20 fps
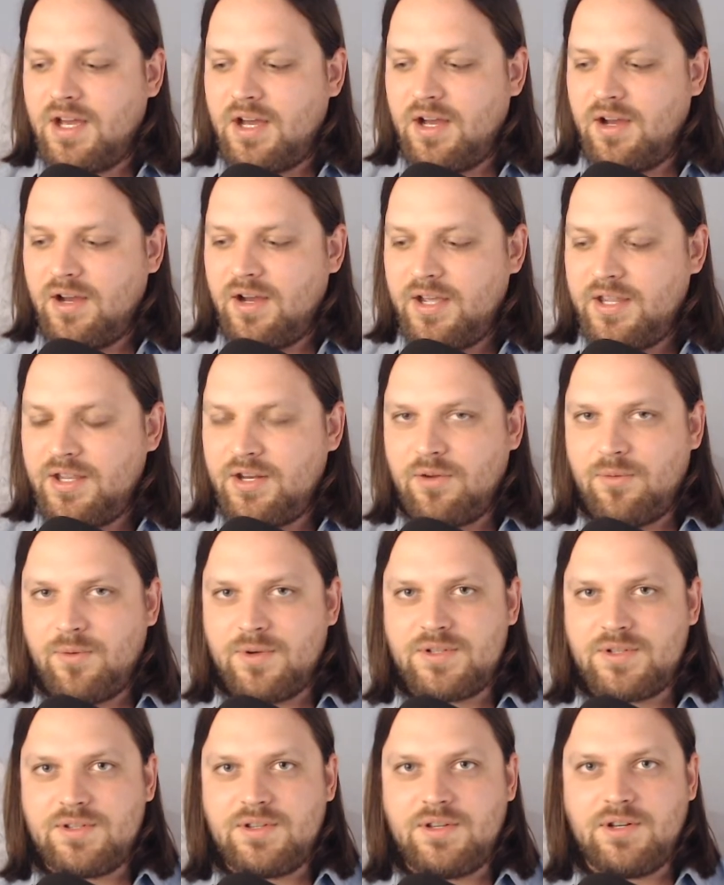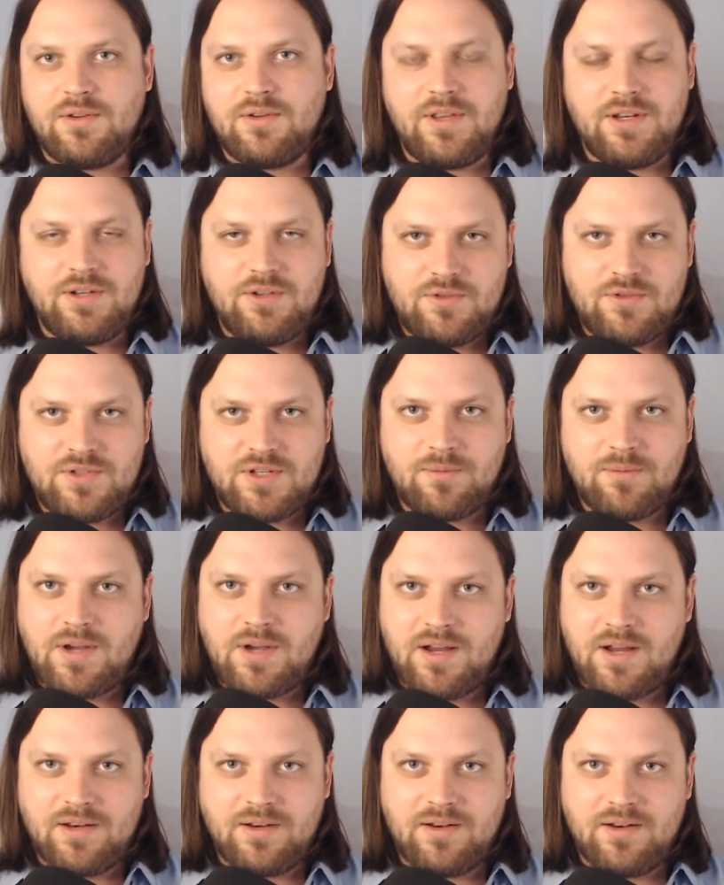Which they do some
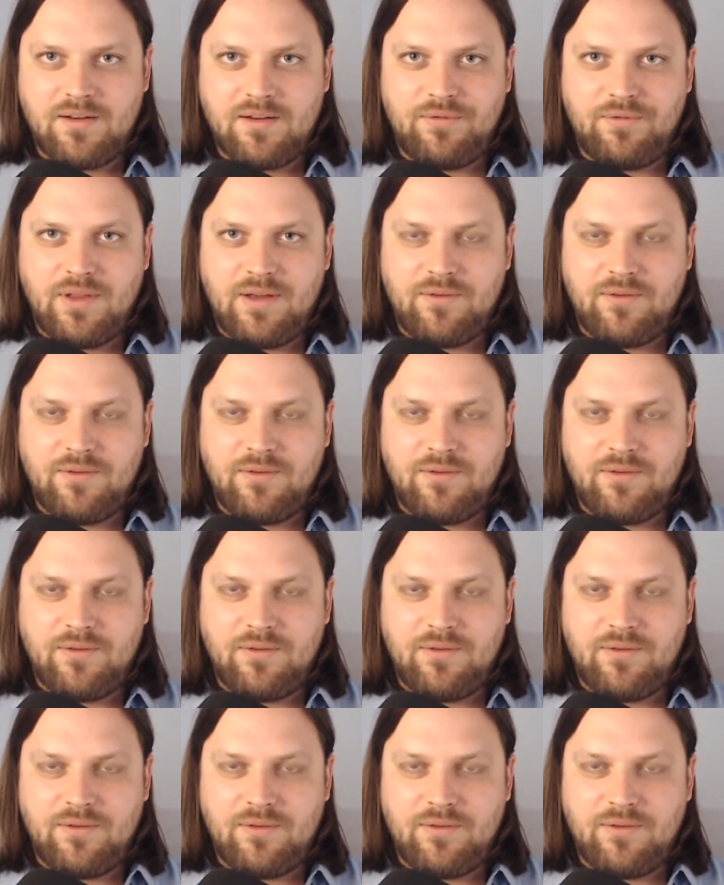kind of